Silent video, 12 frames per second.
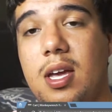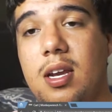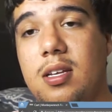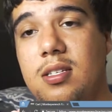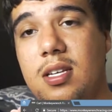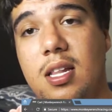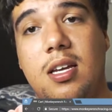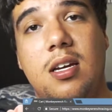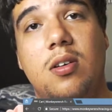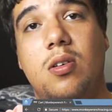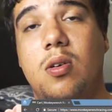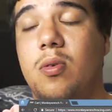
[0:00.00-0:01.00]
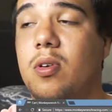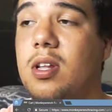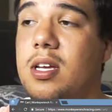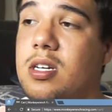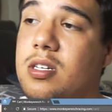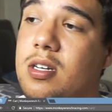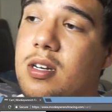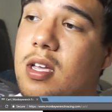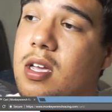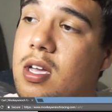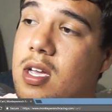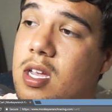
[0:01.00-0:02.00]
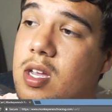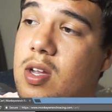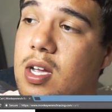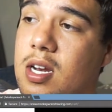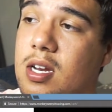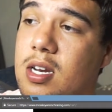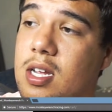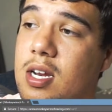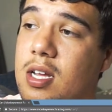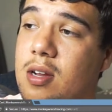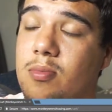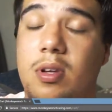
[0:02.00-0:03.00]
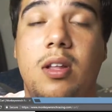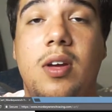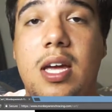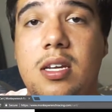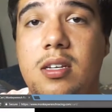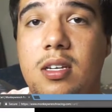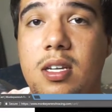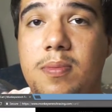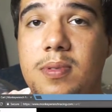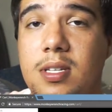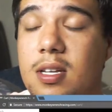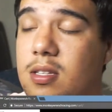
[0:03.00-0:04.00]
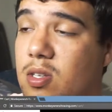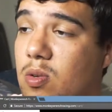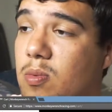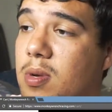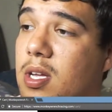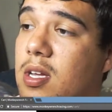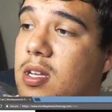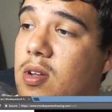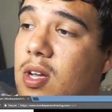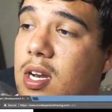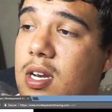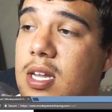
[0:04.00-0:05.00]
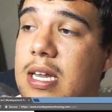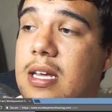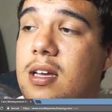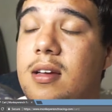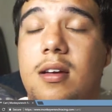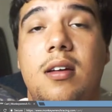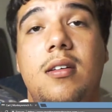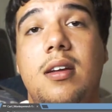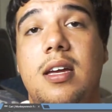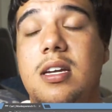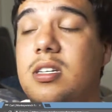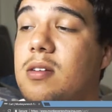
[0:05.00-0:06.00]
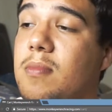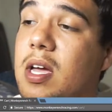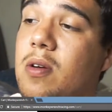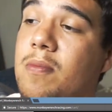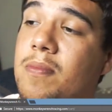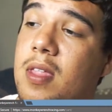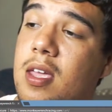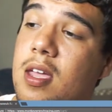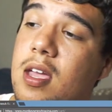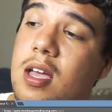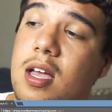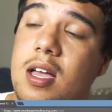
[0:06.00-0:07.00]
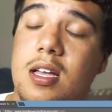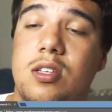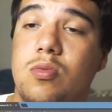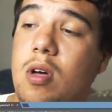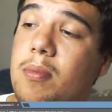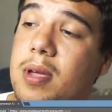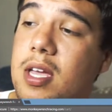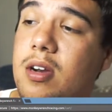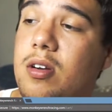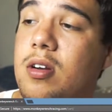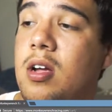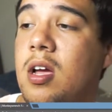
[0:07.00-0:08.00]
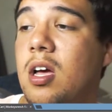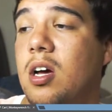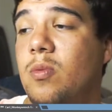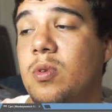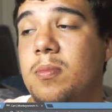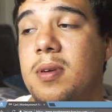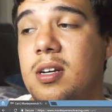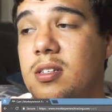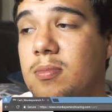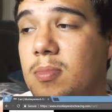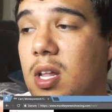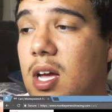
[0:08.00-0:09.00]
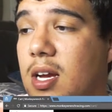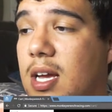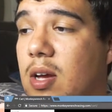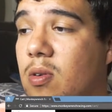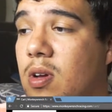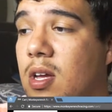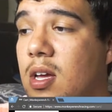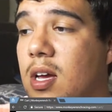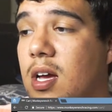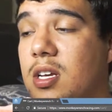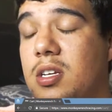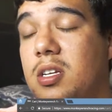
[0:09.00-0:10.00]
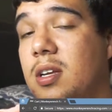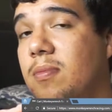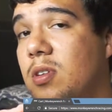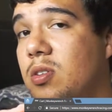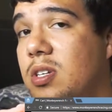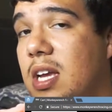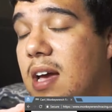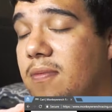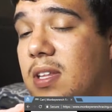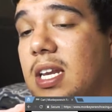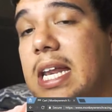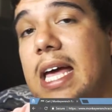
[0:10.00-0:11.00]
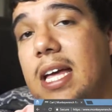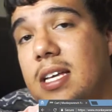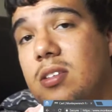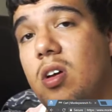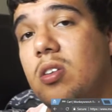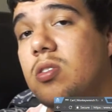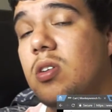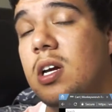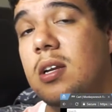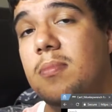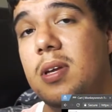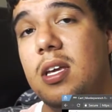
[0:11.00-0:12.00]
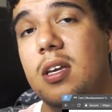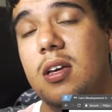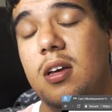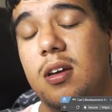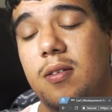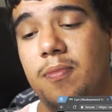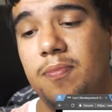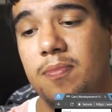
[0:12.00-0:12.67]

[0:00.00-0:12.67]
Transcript: a Celica or Corolla engine. You're gonna need a relocation dipstick tube. You're gonna need a engine mount, a swap header, a reverse blockout, a shifter shaft, and that is also gonna be that